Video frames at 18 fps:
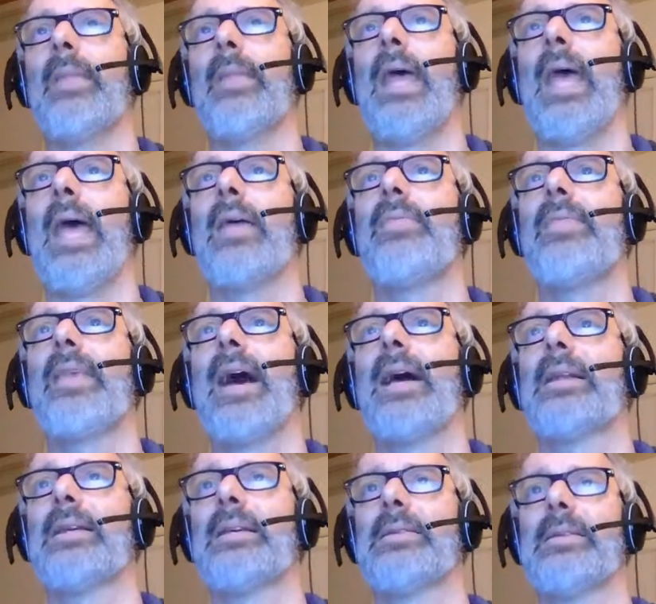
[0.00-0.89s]
And
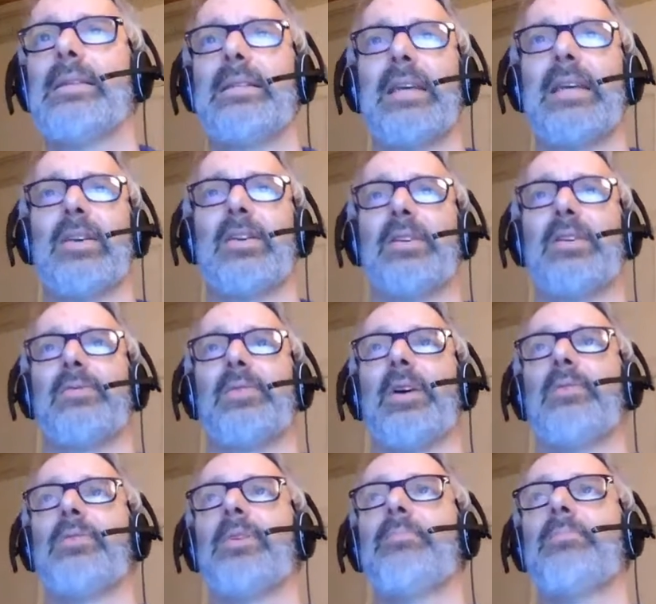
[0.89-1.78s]
that is indicative
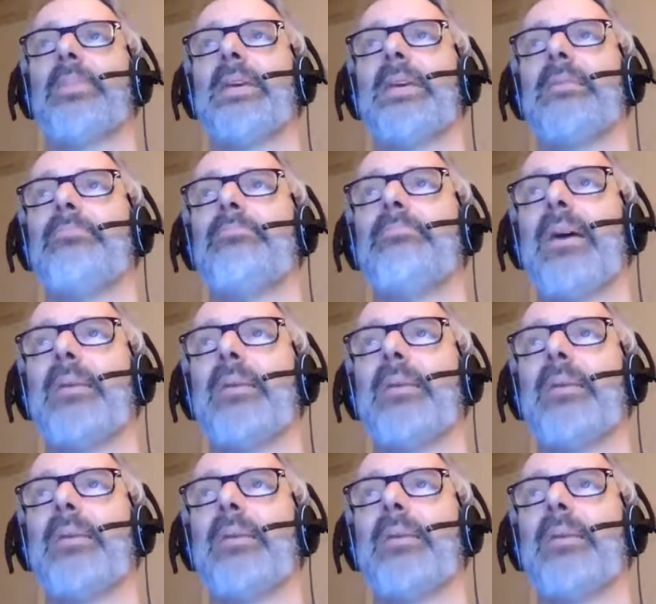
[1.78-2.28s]
of them being